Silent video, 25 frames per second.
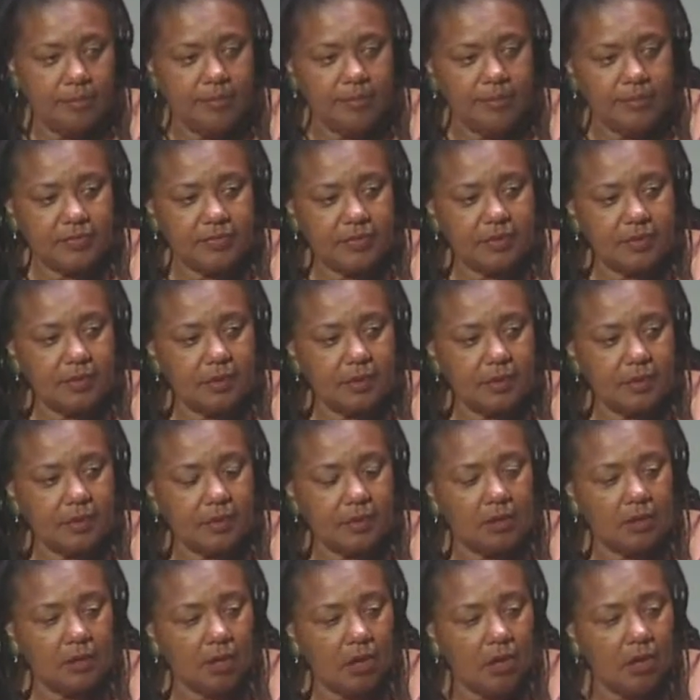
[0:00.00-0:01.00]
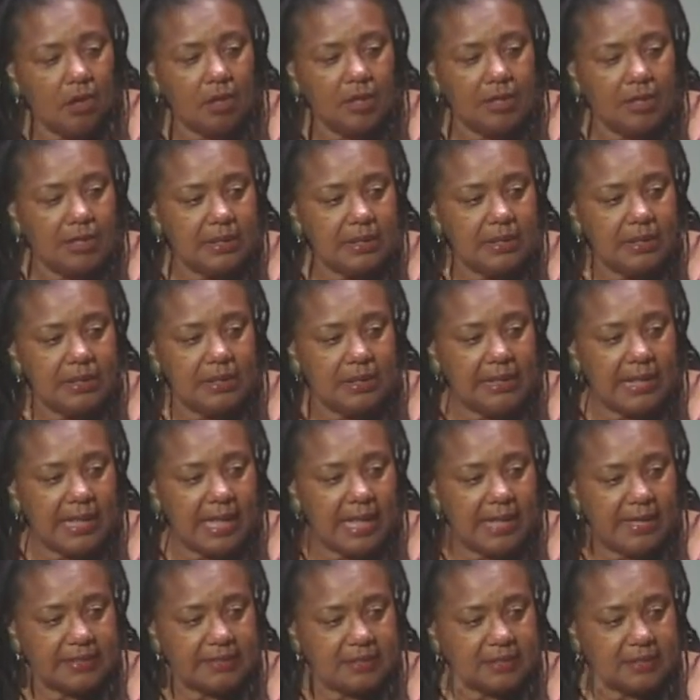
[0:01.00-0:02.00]
But the
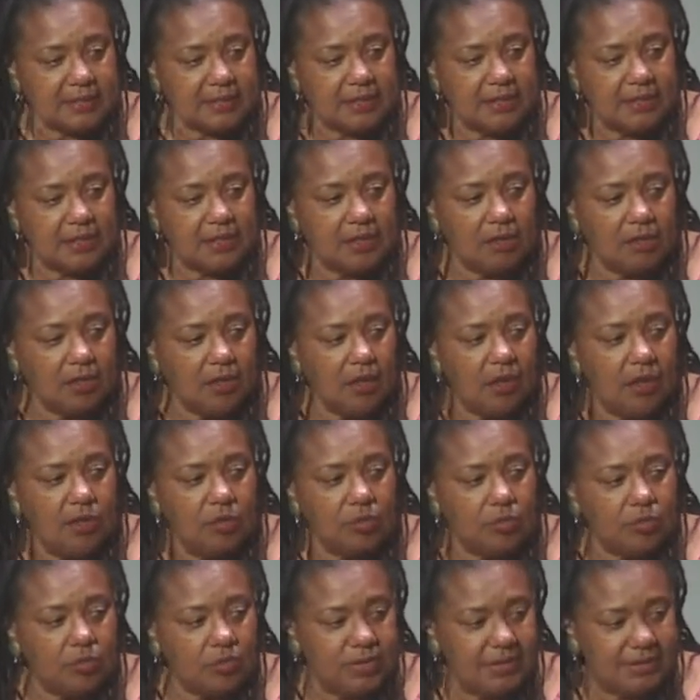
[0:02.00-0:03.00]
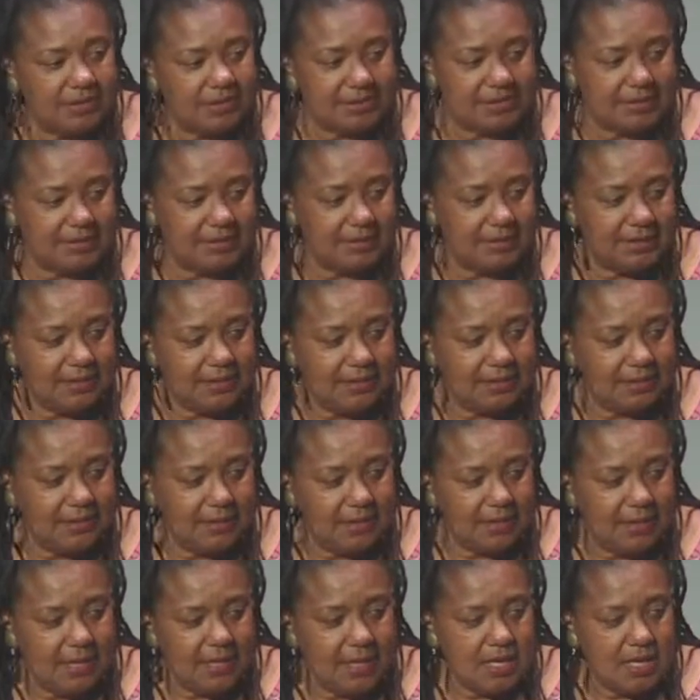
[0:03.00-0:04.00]
long-lasting, long-reaching
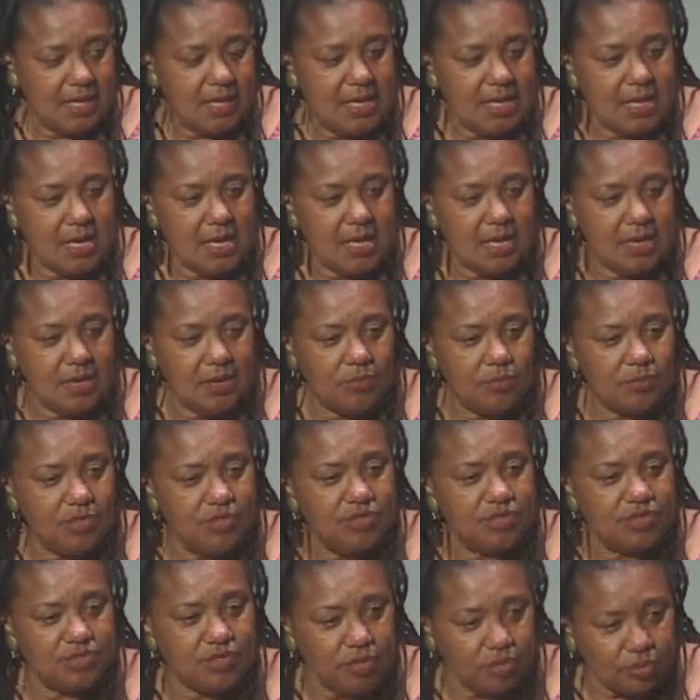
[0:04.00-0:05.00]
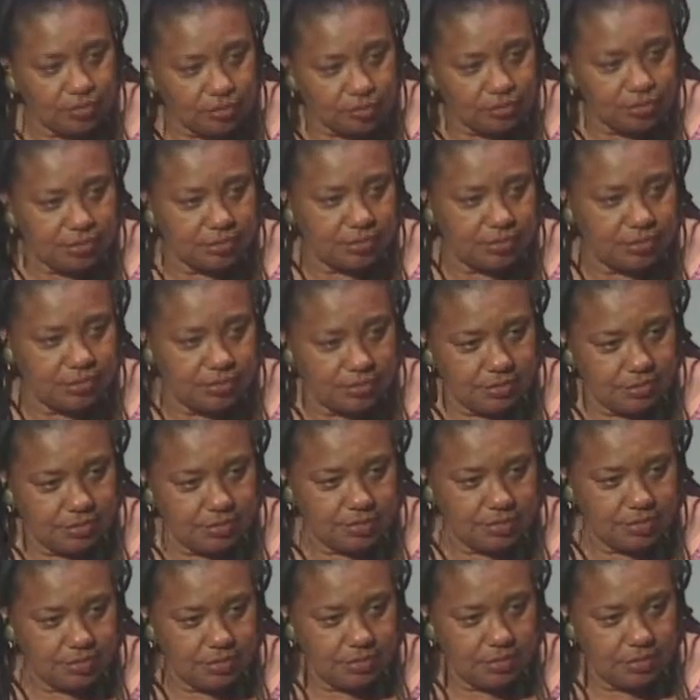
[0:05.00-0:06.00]
results
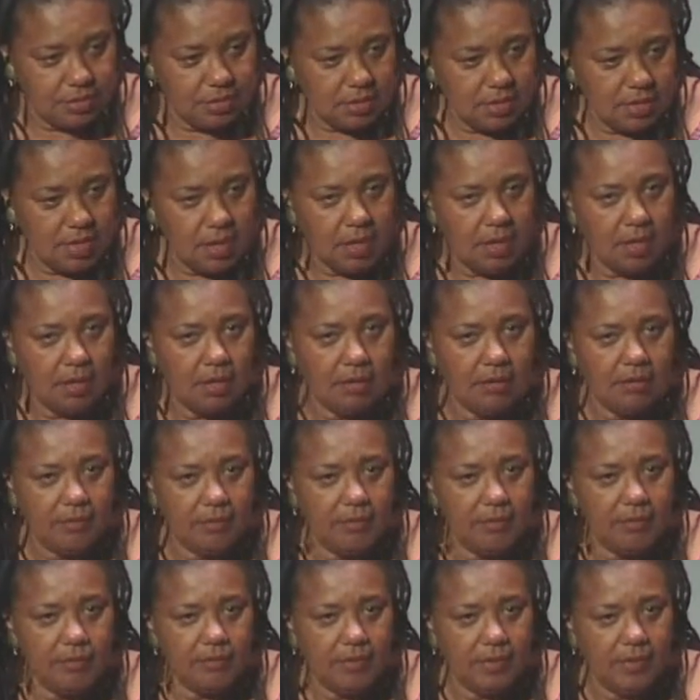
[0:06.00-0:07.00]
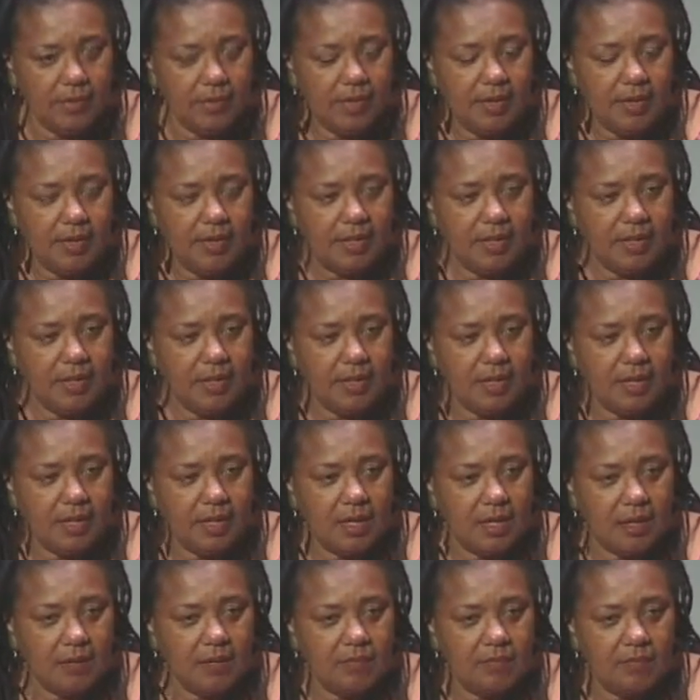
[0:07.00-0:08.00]
of
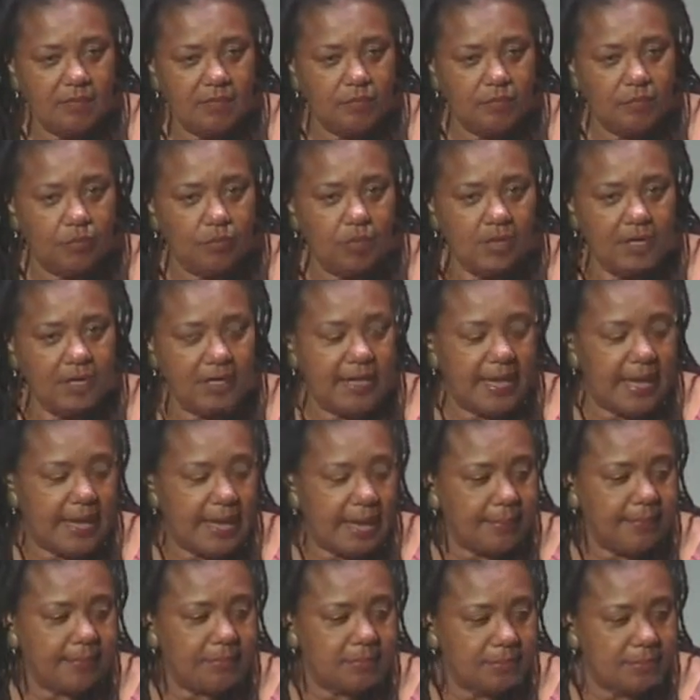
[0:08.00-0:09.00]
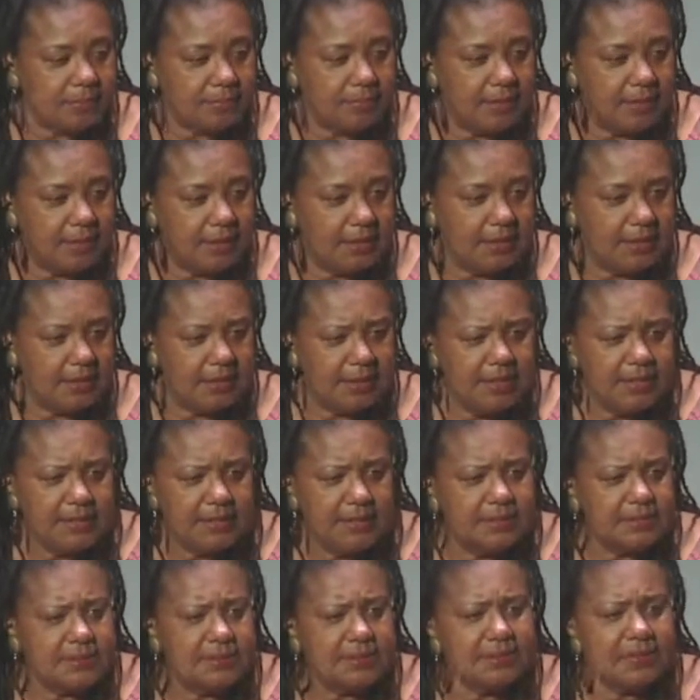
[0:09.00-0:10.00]
what had happened to me
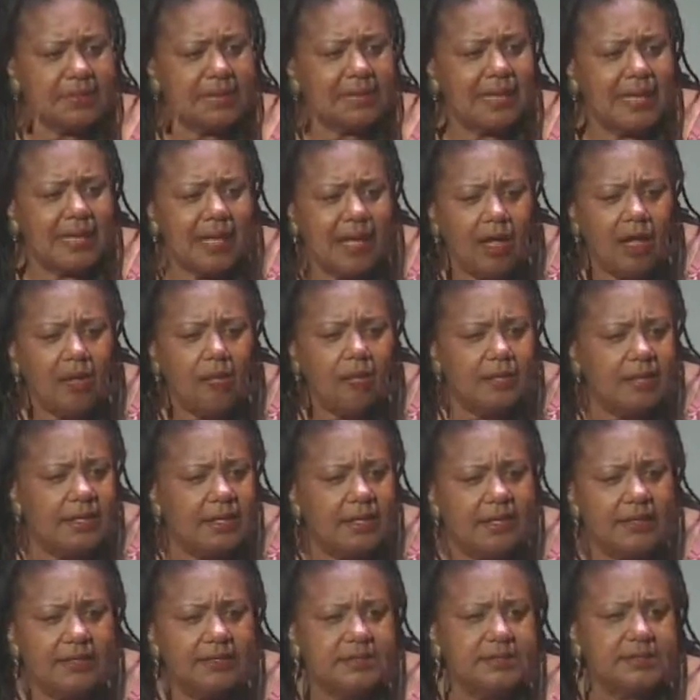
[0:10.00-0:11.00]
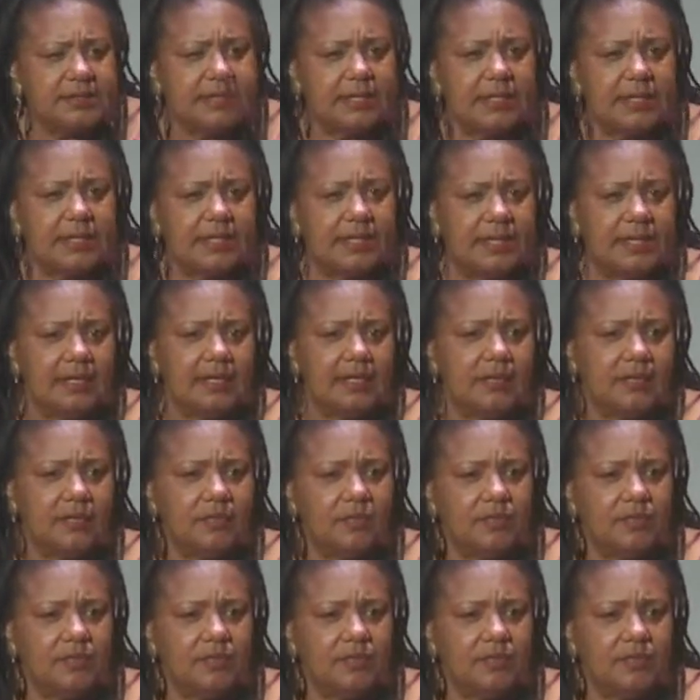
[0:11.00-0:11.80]
didn't allow me to live